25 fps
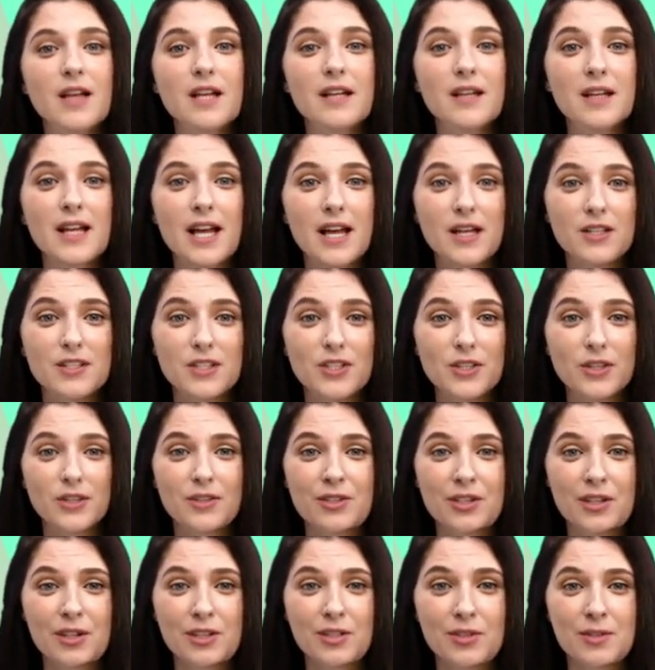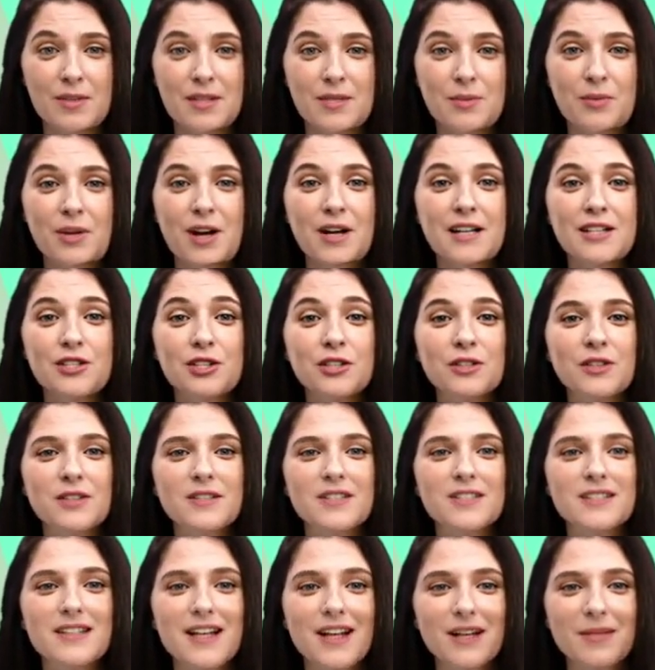Enhance your learning with practical
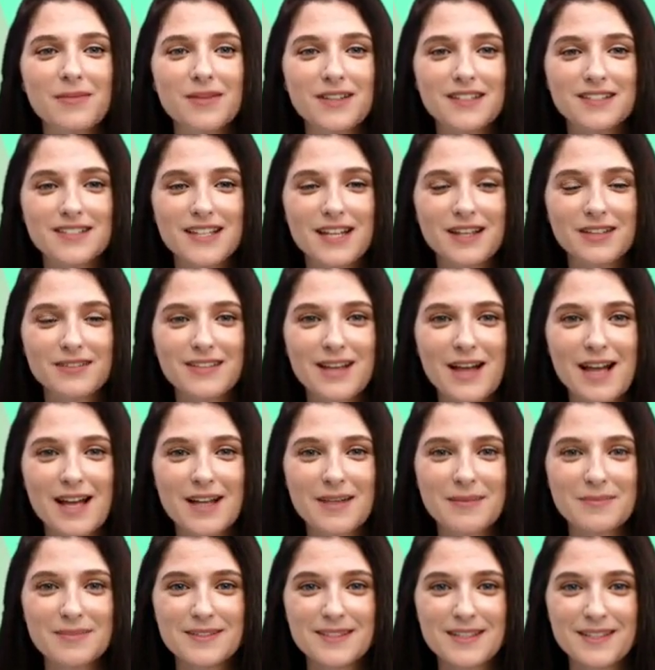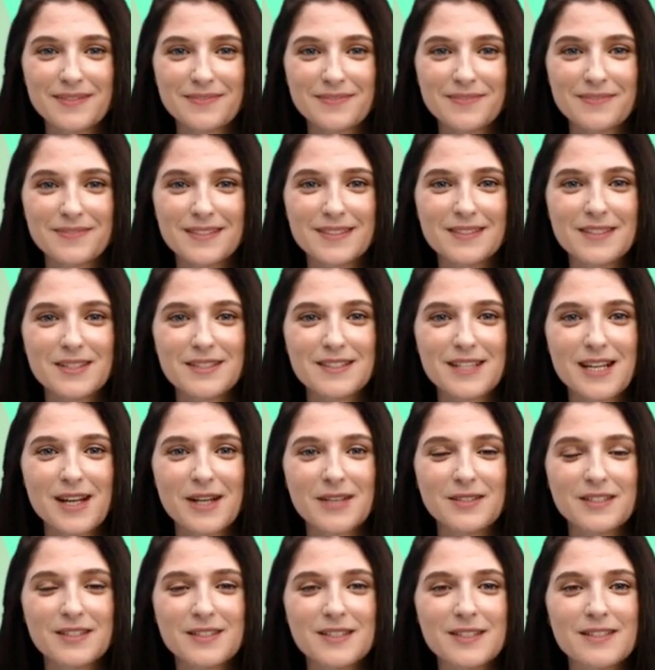assignments and labs,
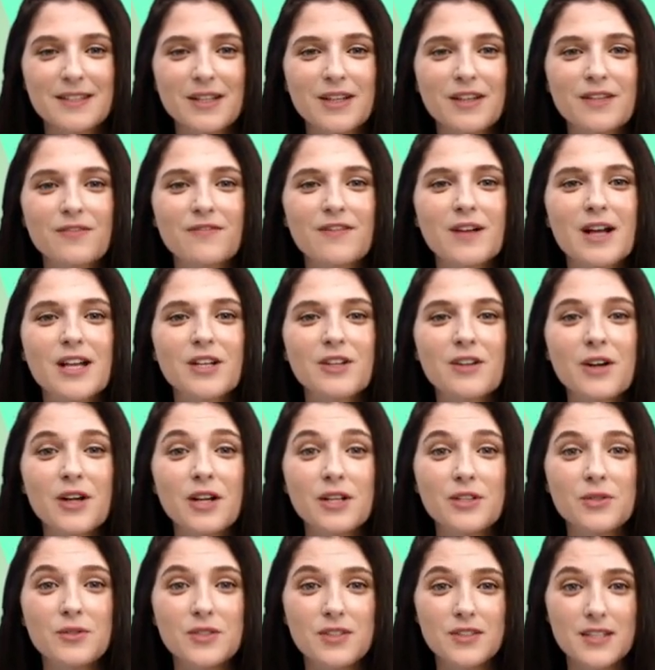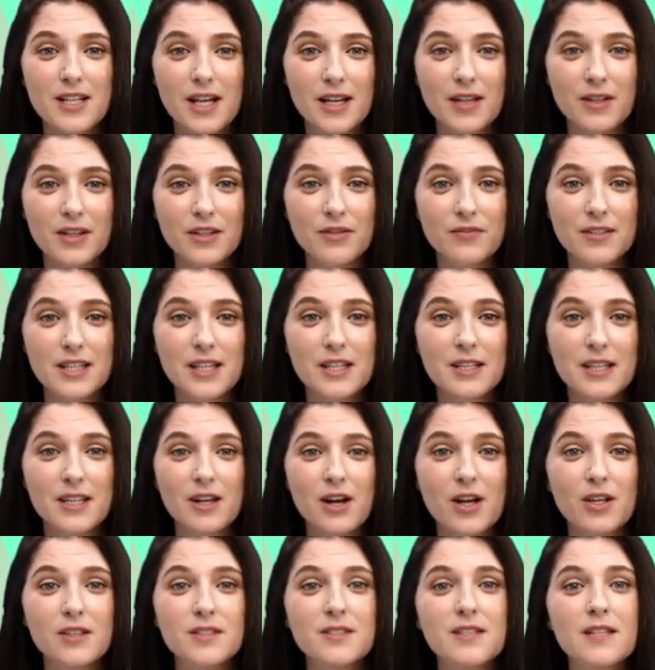designed to solidify your understanding of key
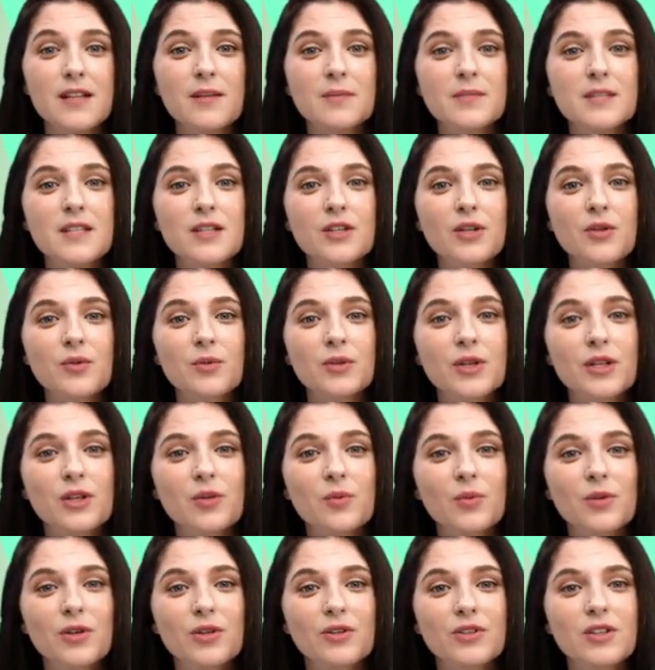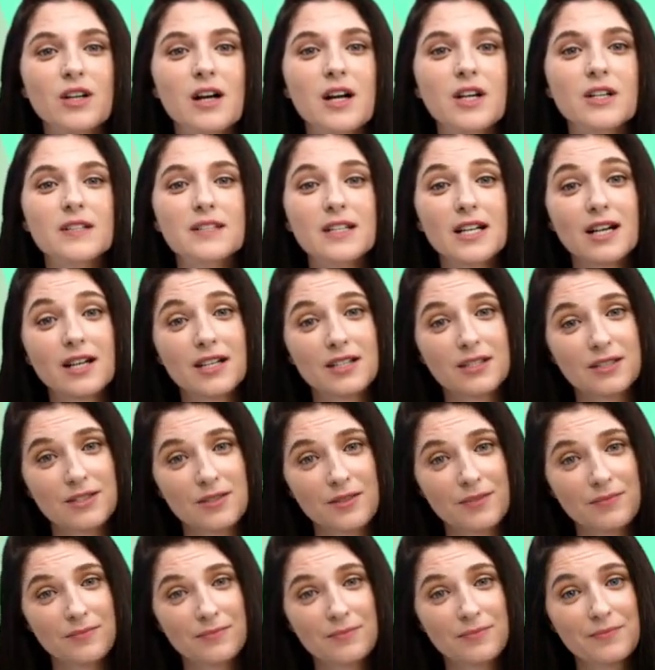concepts in a real-world
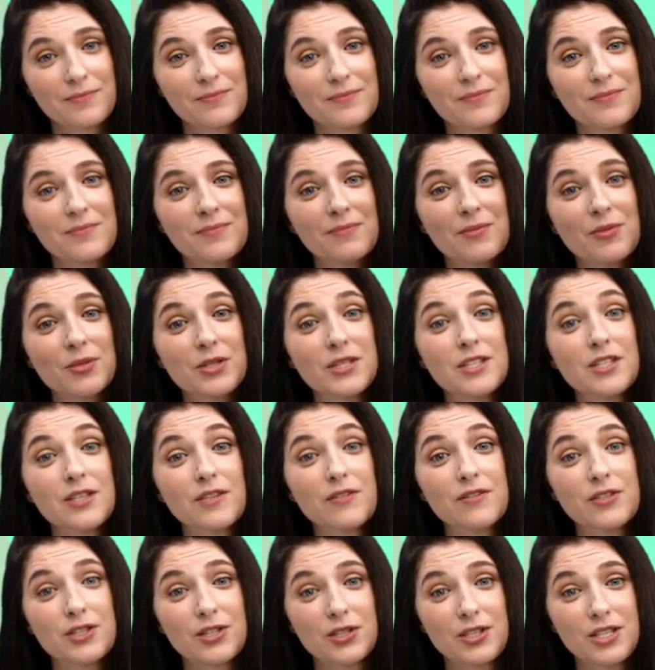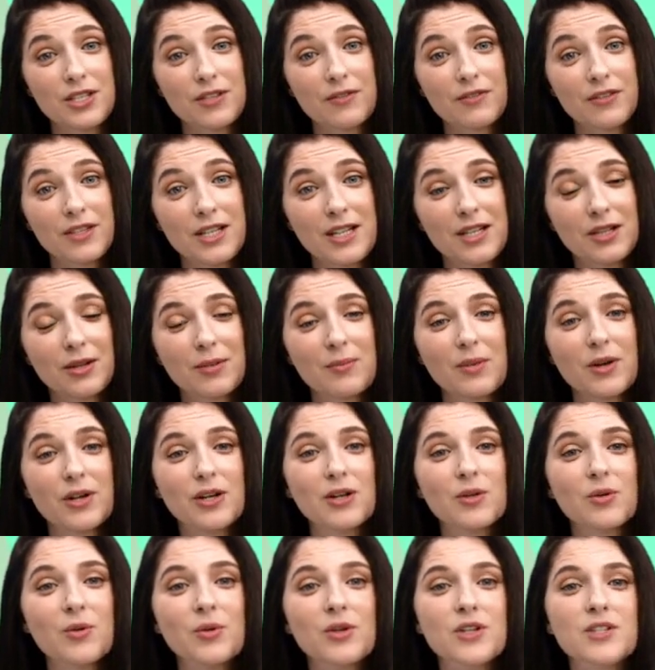context. Receive a certificate
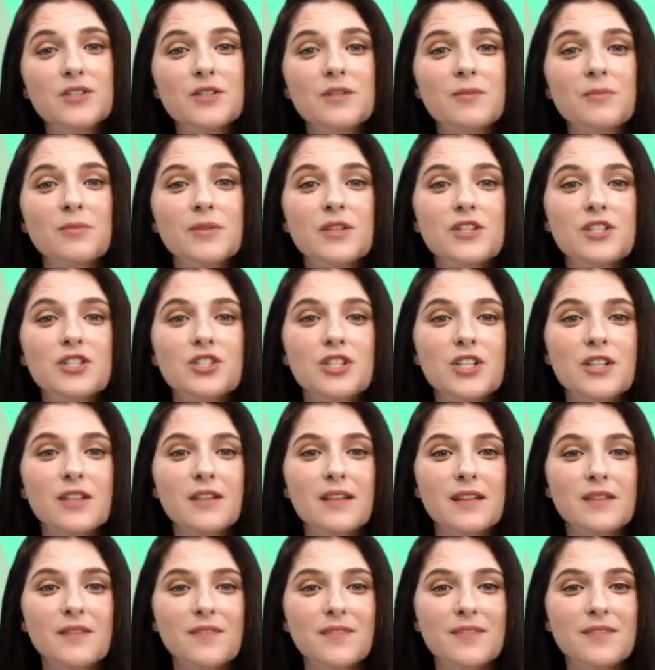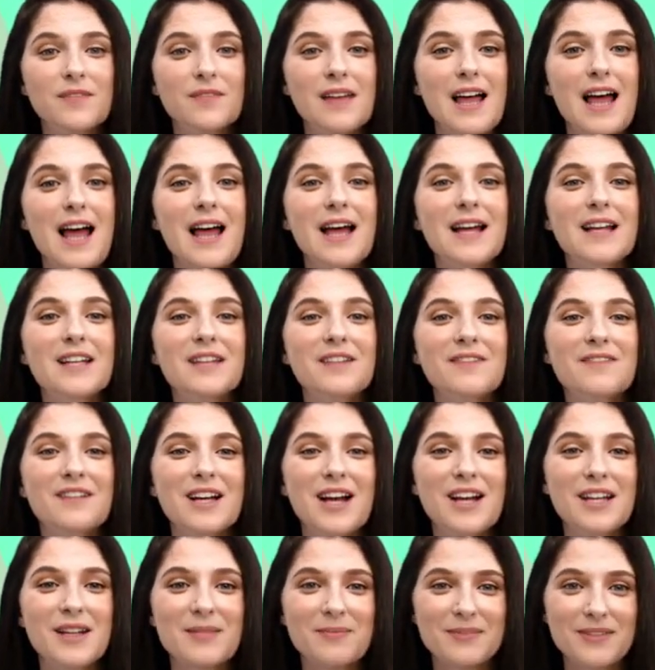upon course completion, adding a
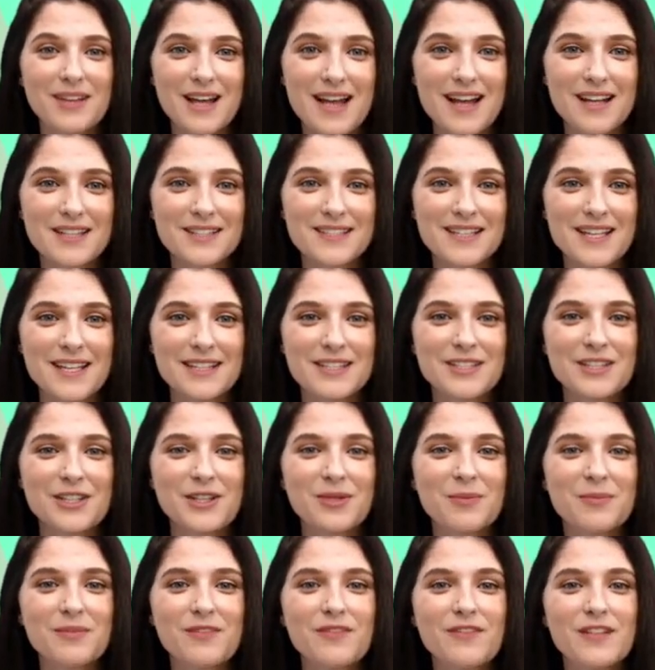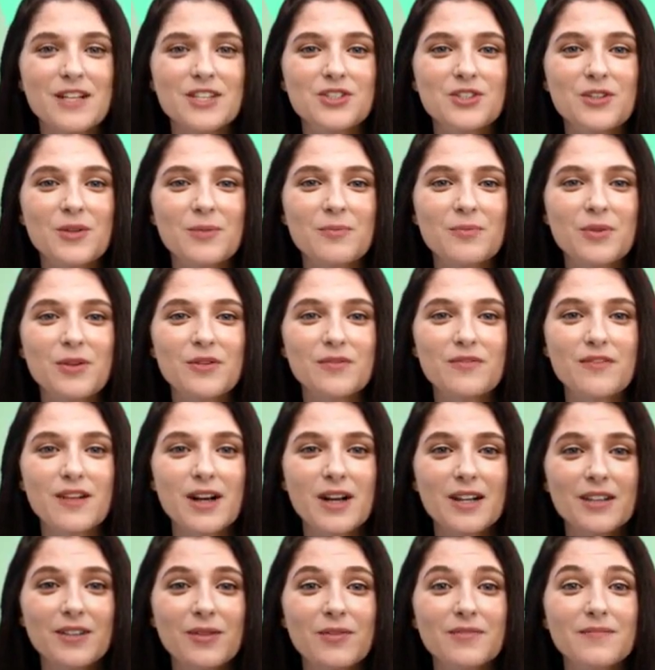valuable asset to your professional
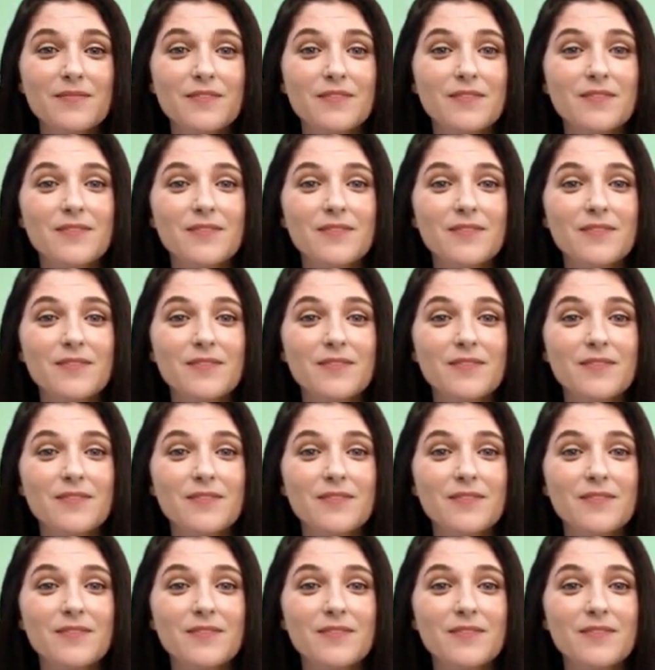profile.